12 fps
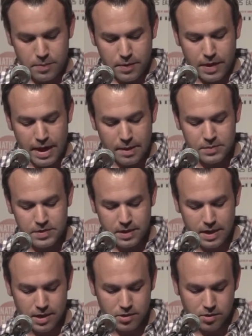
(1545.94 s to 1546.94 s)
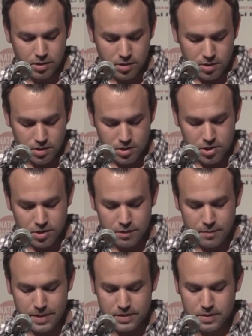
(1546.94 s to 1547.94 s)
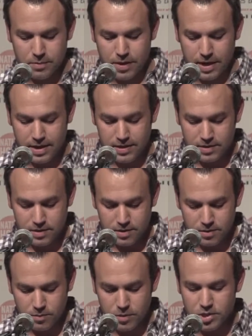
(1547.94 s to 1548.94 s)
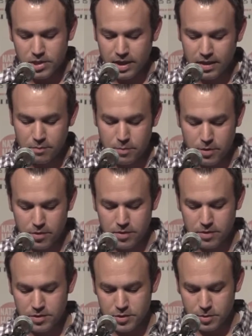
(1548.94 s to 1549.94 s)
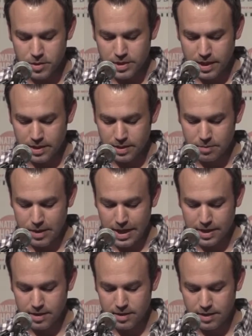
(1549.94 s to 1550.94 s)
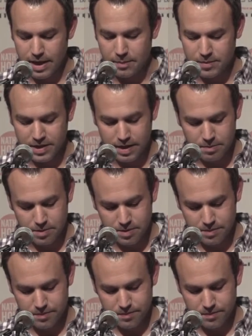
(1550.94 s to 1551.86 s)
Perhaps Angela should have been surprised when she gave birth to a tiny black laptop.